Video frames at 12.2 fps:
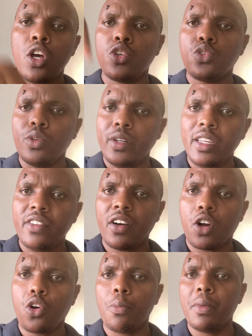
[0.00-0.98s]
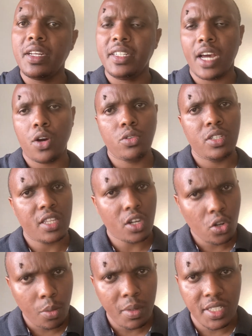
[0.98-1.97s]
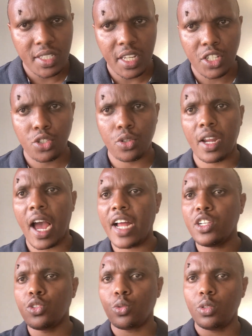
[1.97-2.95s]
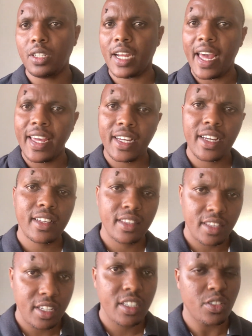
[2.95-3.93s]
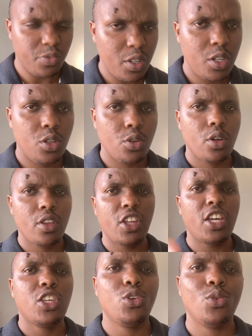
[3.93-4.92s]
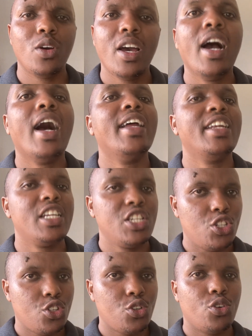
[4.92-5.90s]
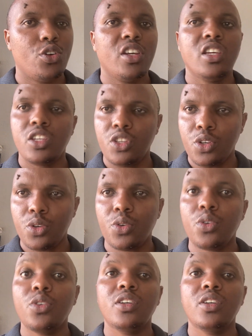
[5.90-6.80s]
to leave a comment down in the comment section, and to like this video. Thank you and enjoy your